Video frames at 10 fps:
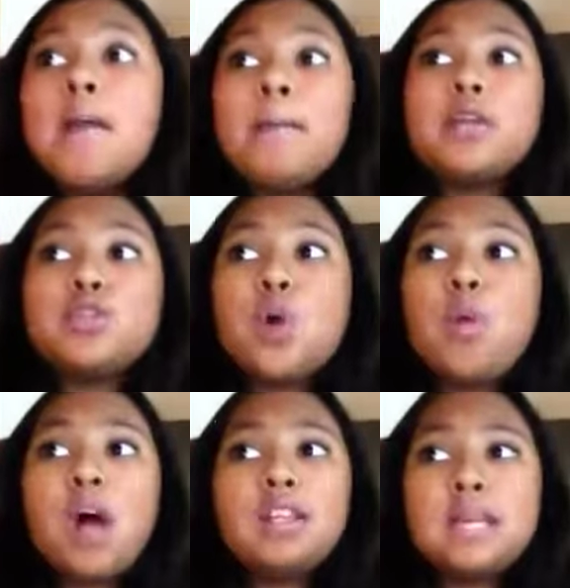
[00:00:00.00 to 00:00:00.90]
but you don't
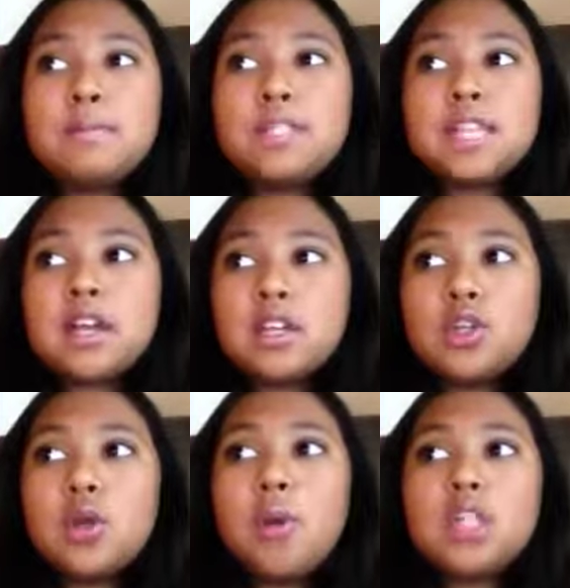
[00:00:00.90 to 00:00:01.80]
want lipstick,
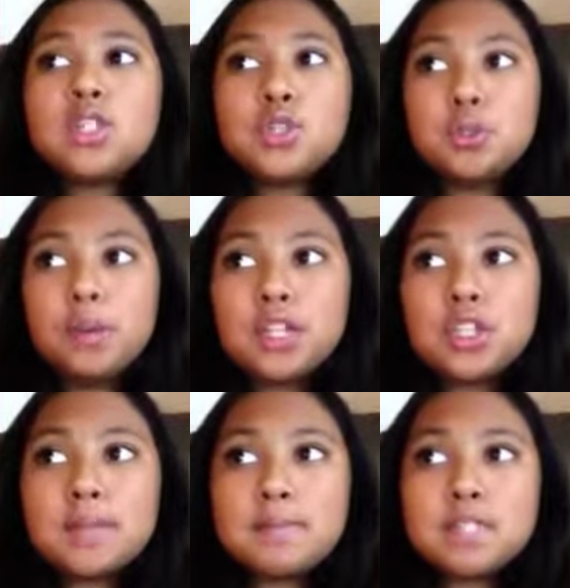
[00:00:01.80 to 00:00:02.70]
you don't want too
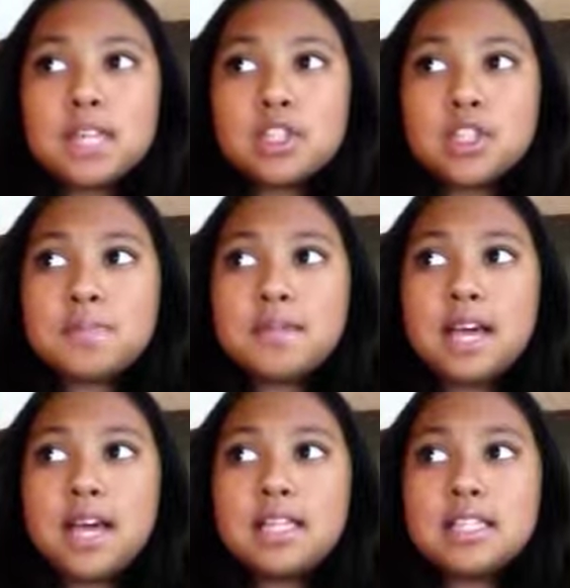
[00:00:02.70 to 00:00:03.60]
much lipstick just
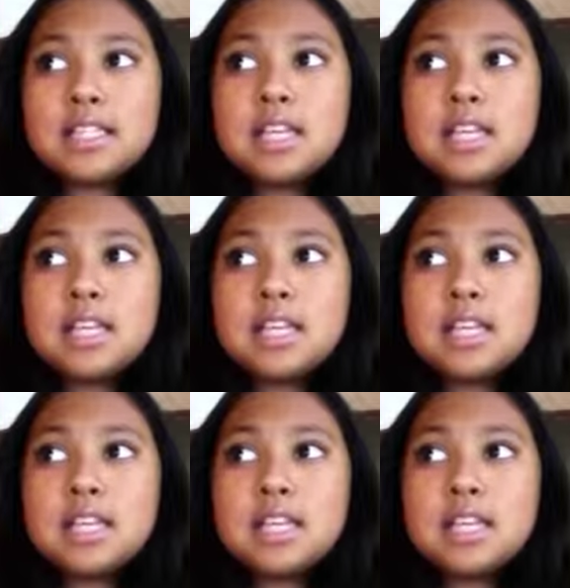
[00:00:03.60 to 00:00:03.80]
because,